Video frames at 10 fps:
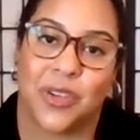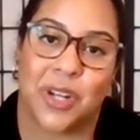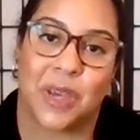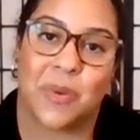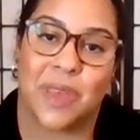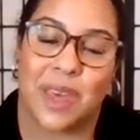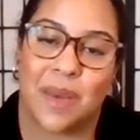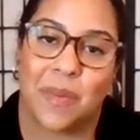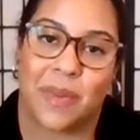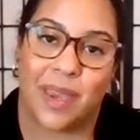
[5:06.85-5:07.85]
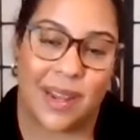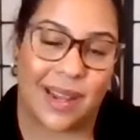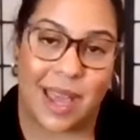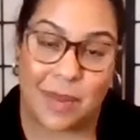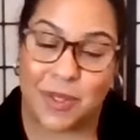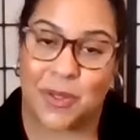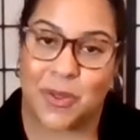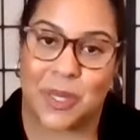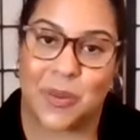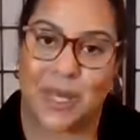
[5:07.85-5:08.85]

journey with him. And it absolutely